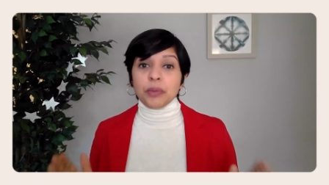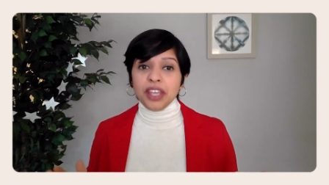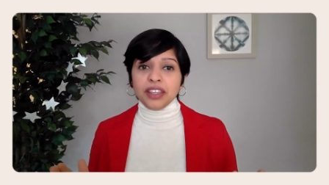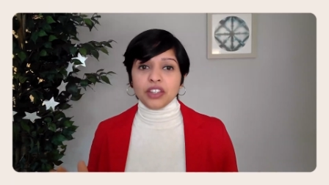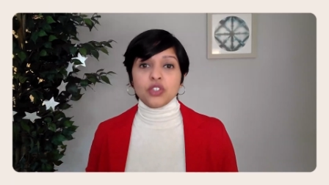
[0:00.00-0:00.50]

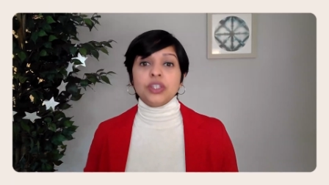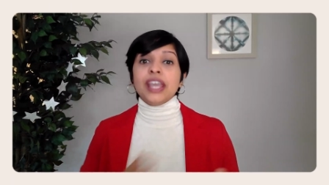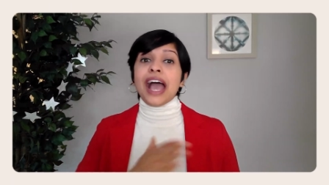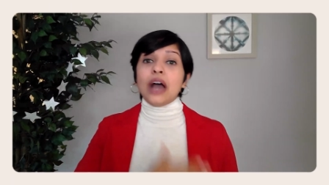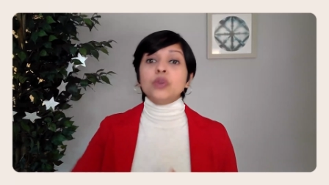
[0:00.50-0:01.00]
making to
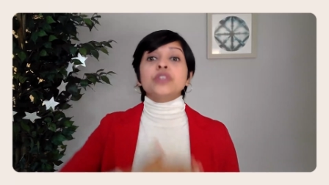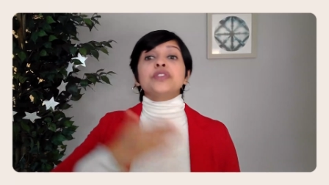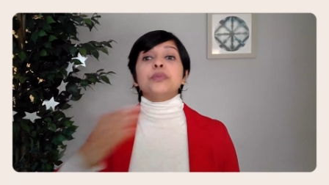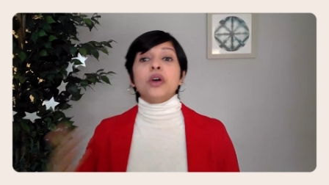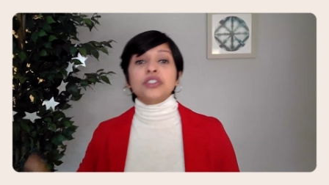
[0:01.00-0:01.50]
the
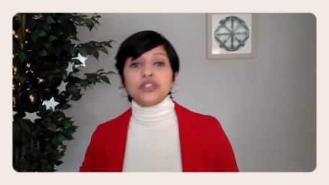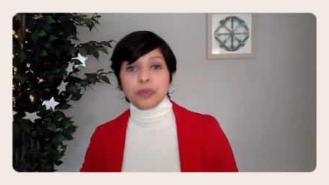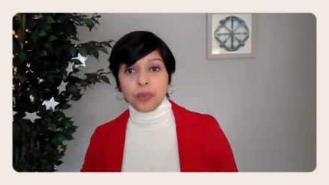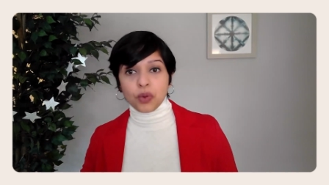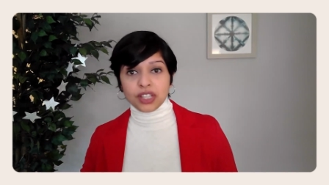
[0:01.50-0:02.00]
out-of-the-box
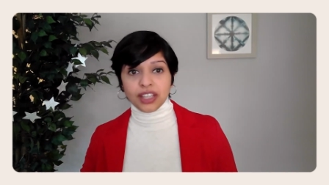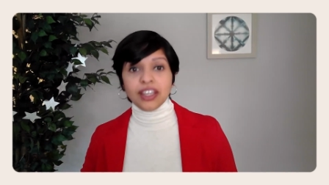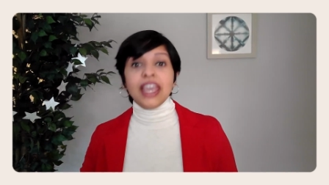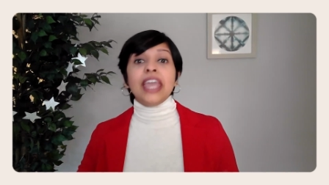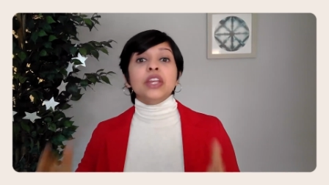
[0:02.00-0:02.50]
reporting